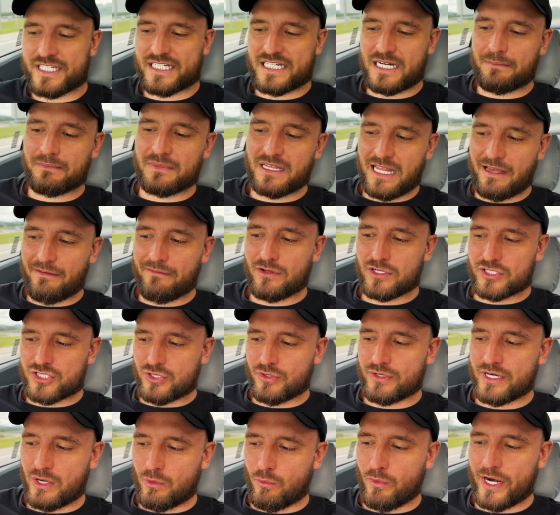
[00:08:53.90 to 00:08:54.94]
some levels
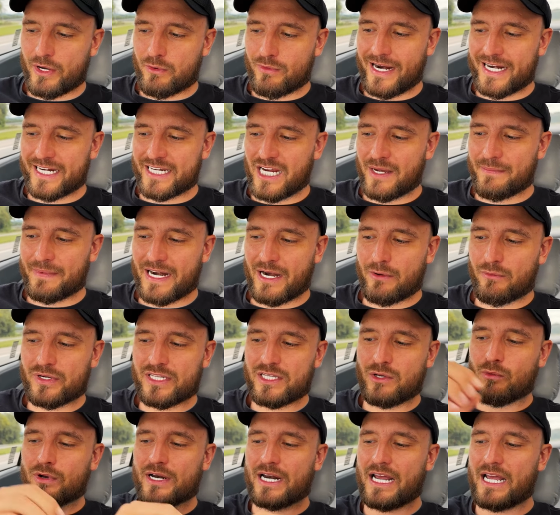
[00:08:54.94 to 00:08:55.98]
on the way right now, but I
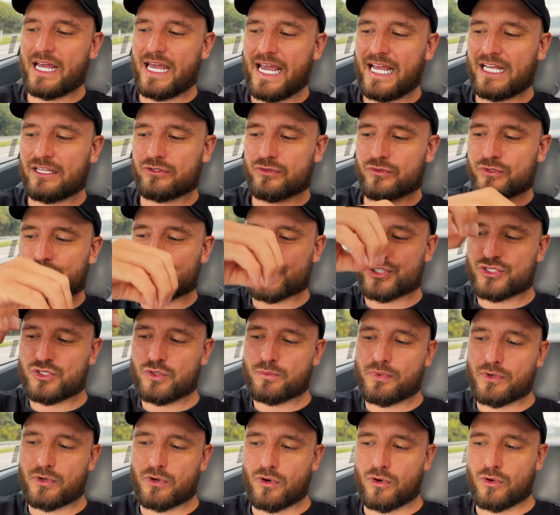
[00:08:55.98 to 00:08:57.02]
really want to enter
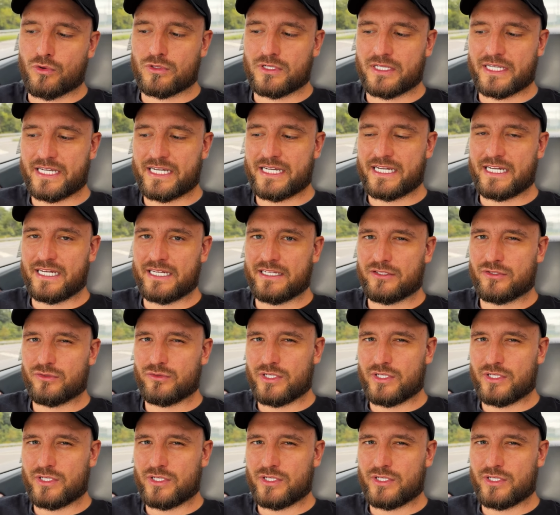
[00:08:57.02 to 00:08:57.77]
super early into